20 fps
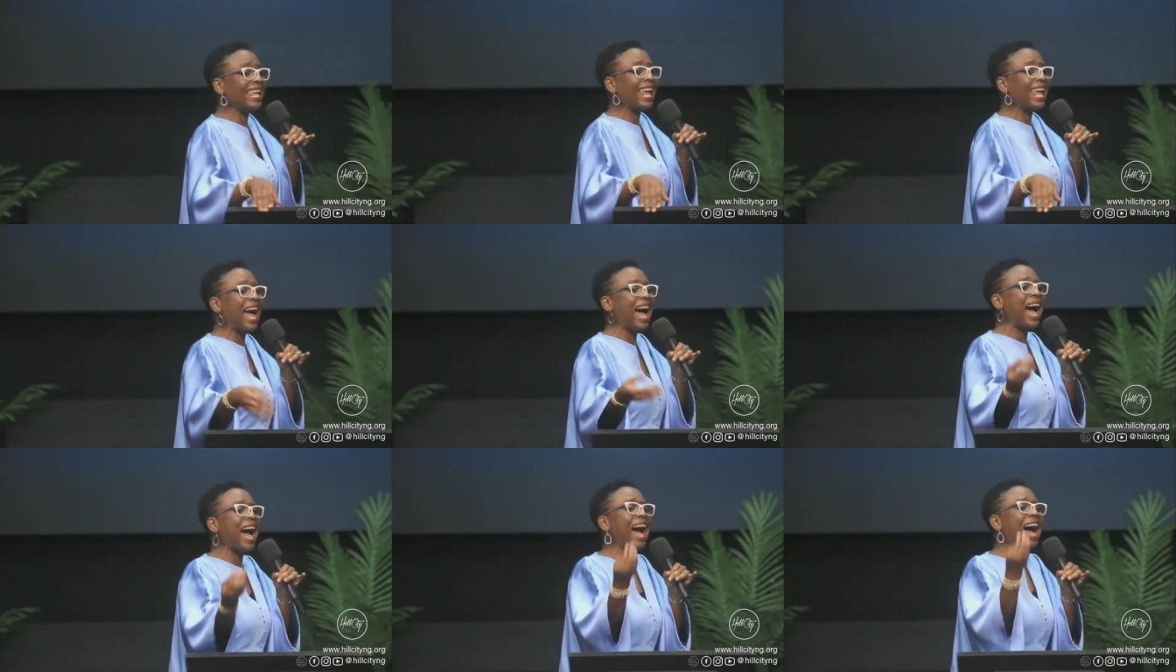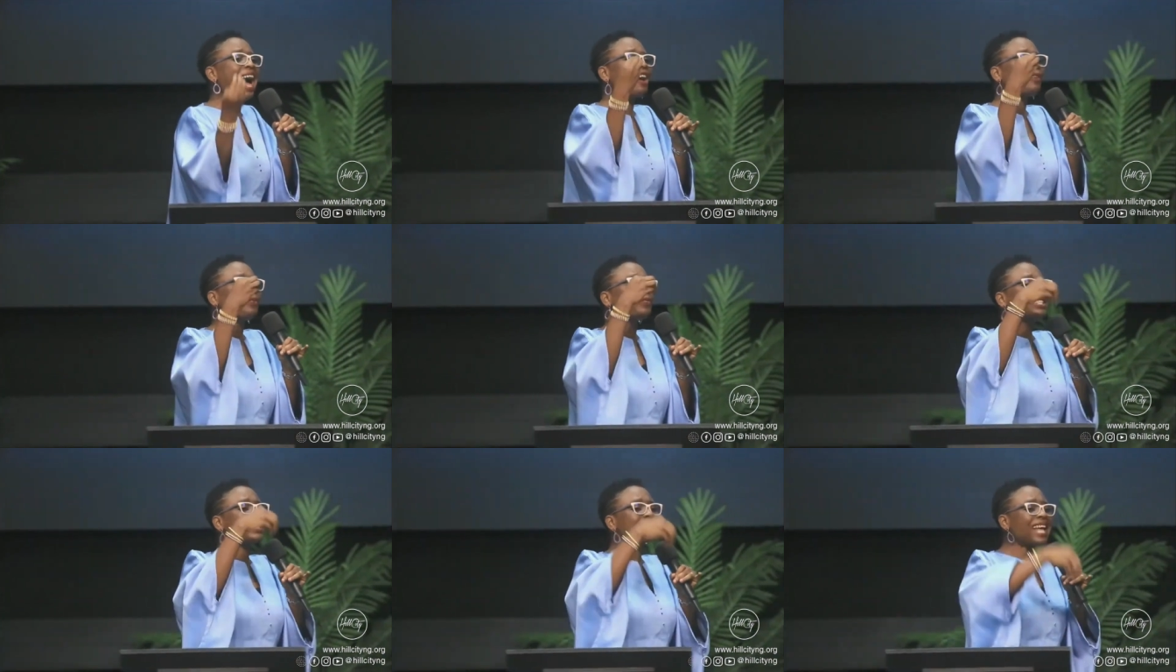they are
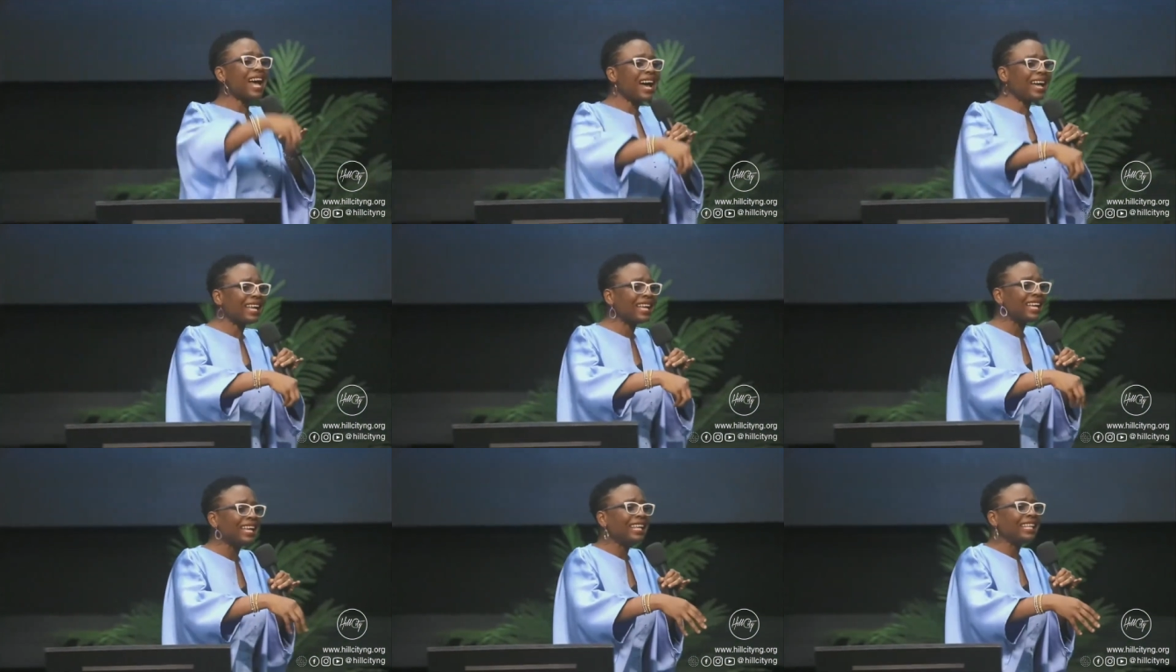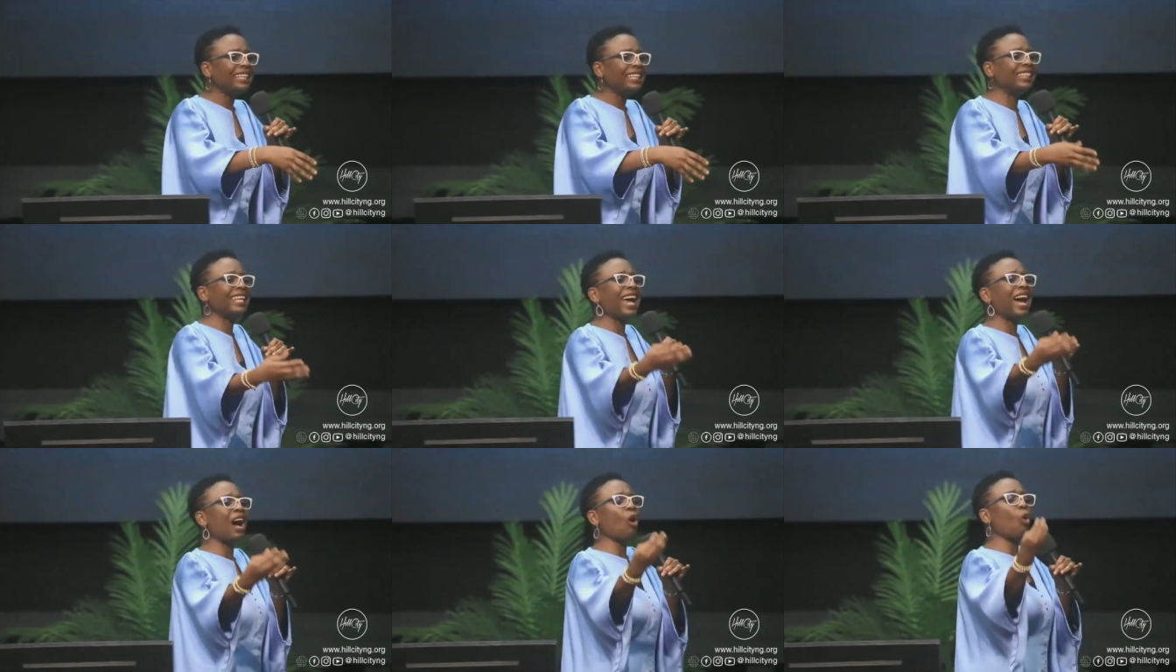after
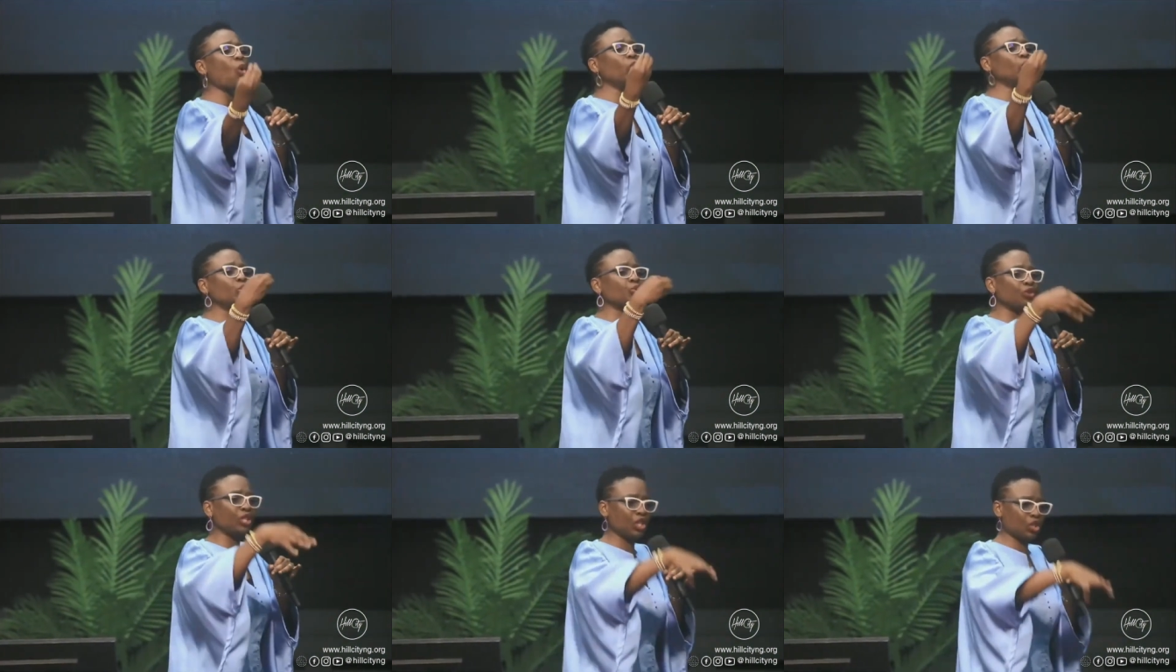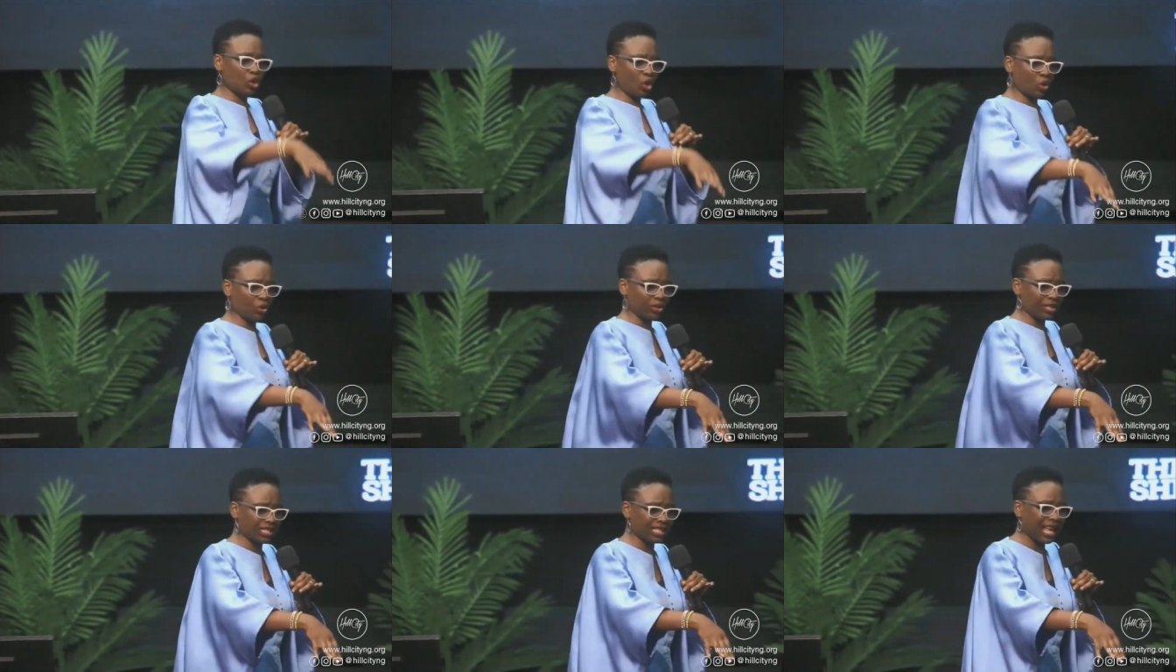their own
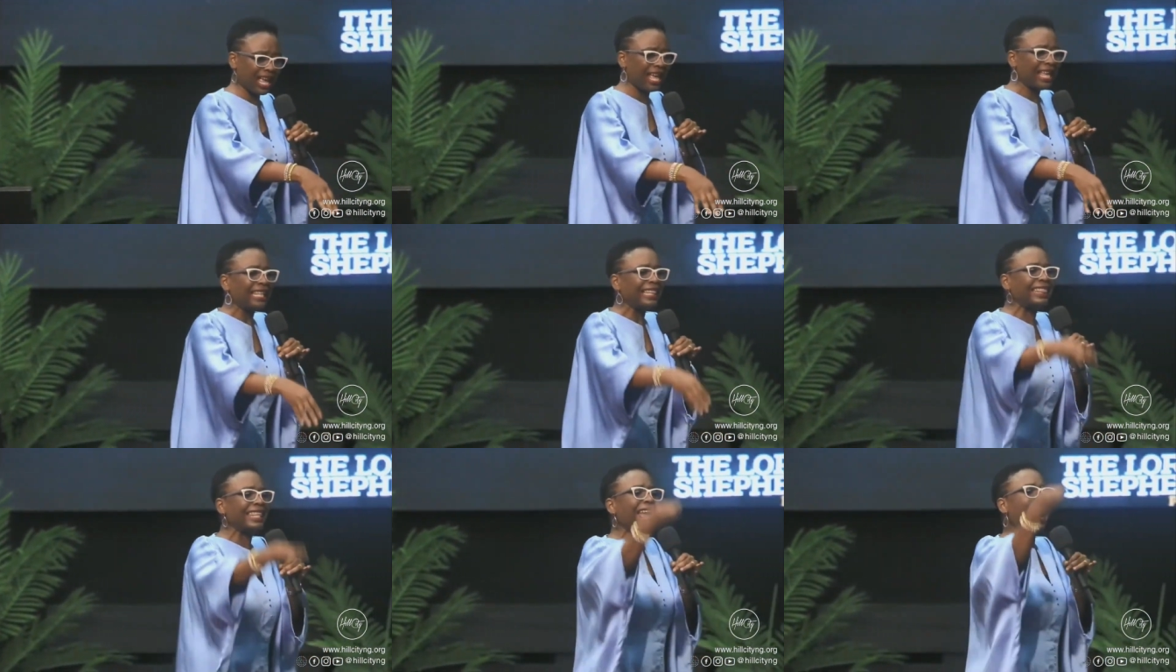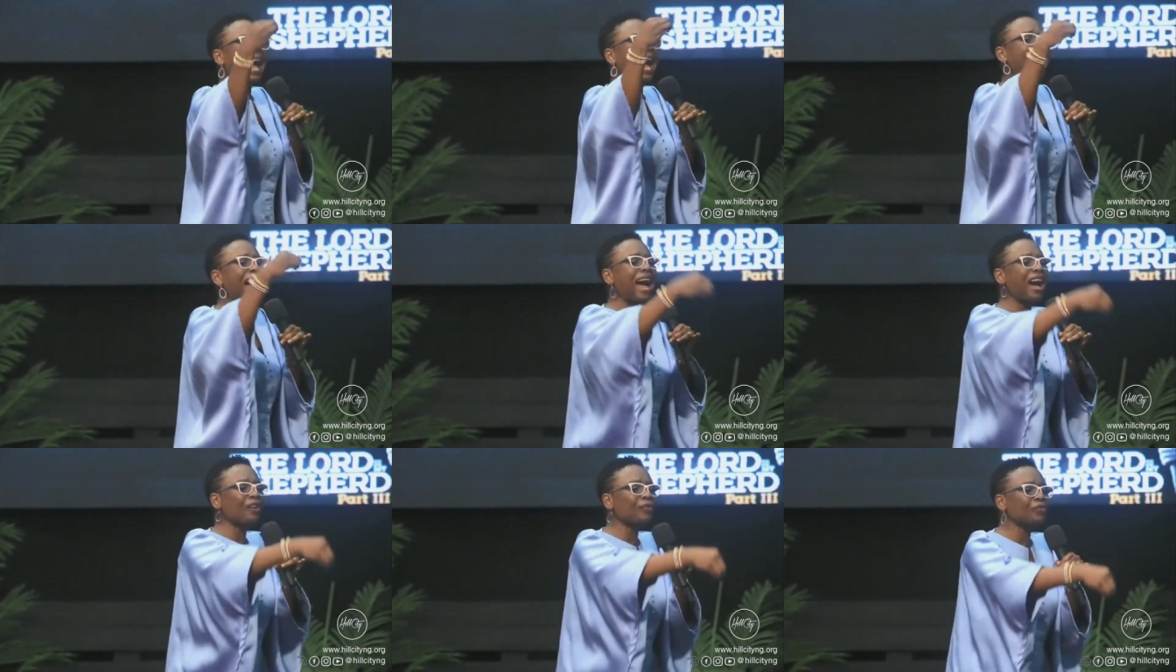returns. They are
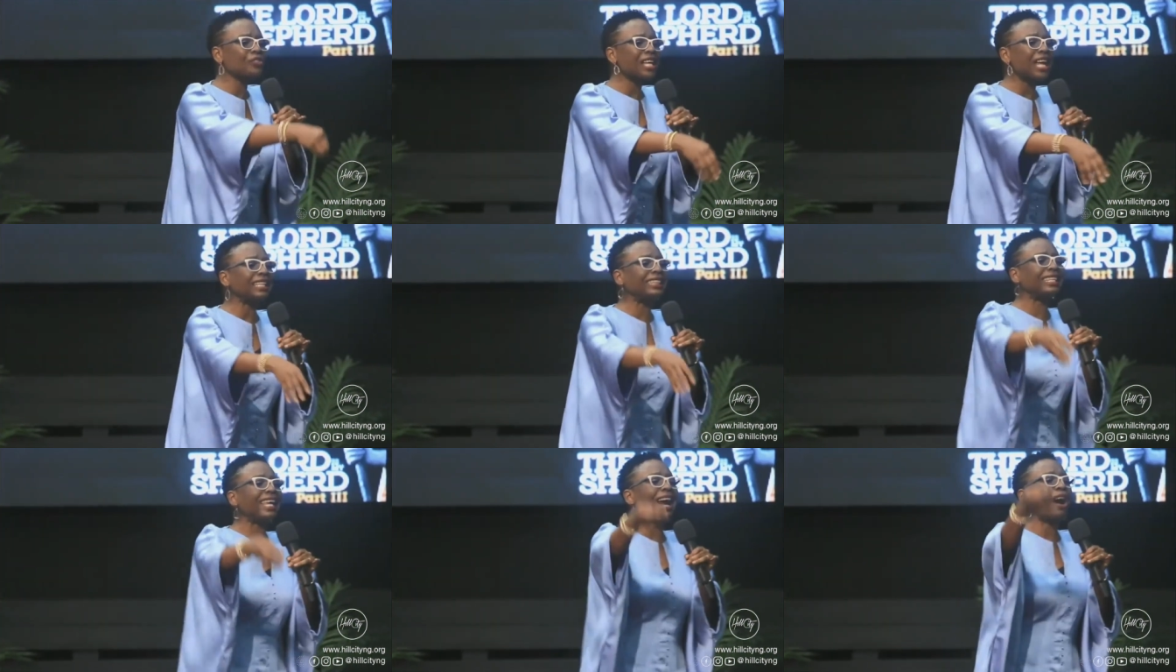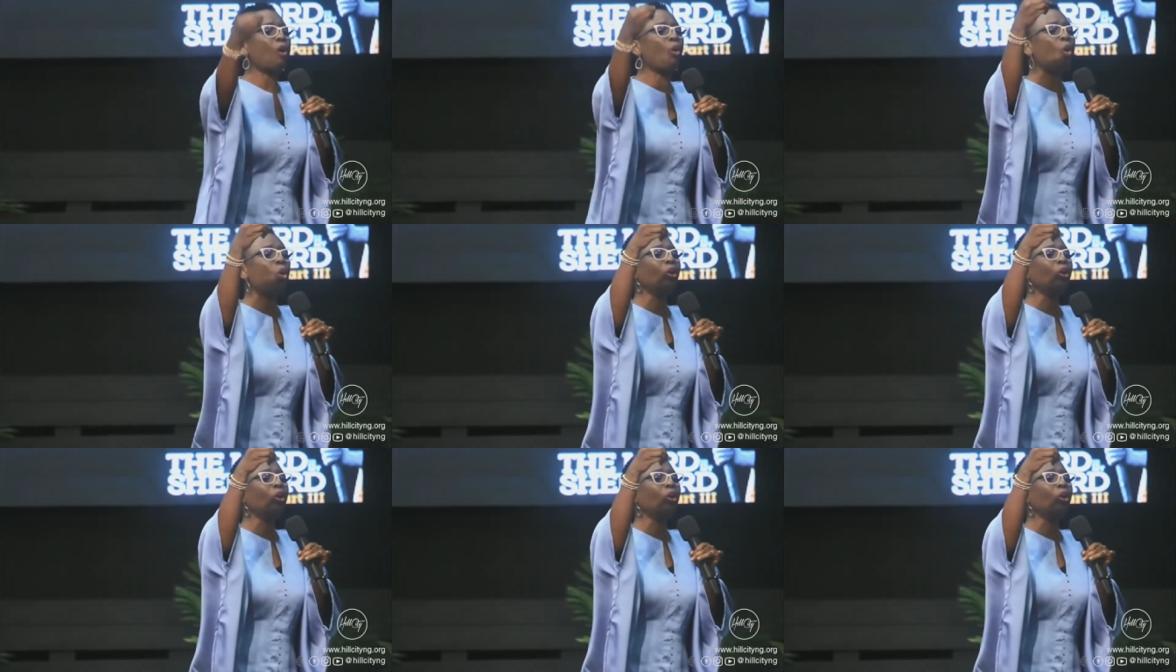after their